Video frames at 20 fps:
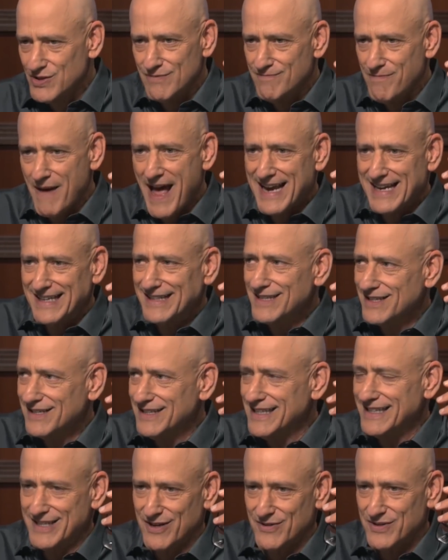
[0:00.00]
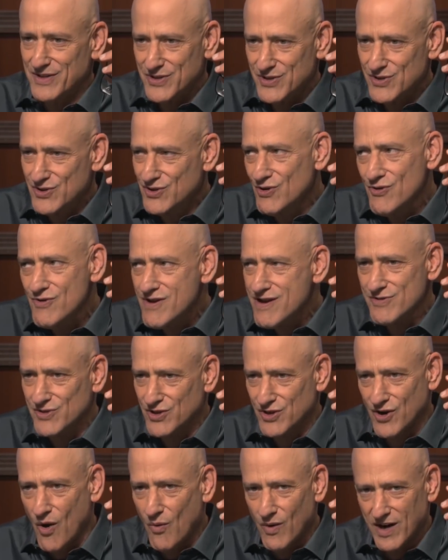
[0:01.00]
This isn't back in the Clinton era. This is
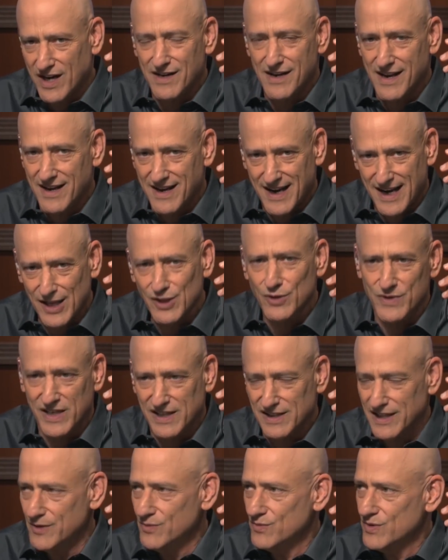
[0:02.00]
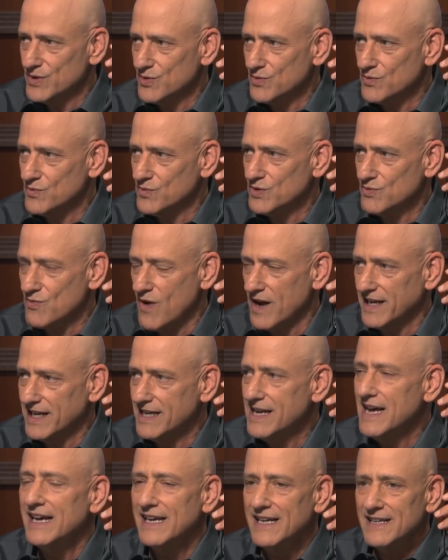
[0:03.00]
2 years ago when Hillary Clinton was
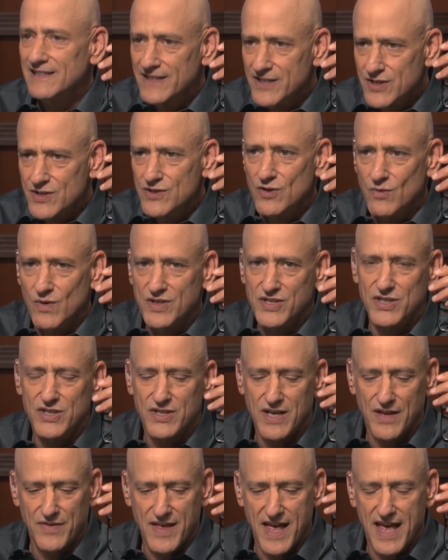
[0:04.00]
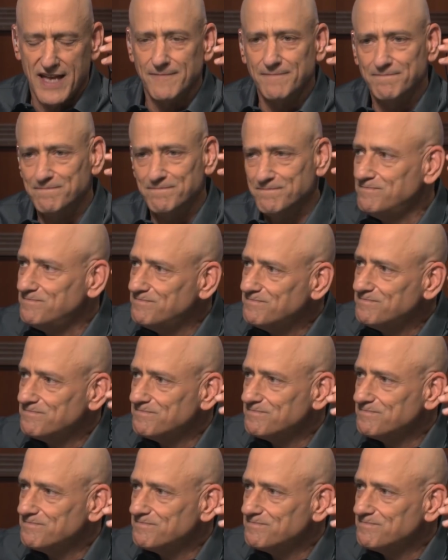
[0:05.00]
running. Listen to what she said then.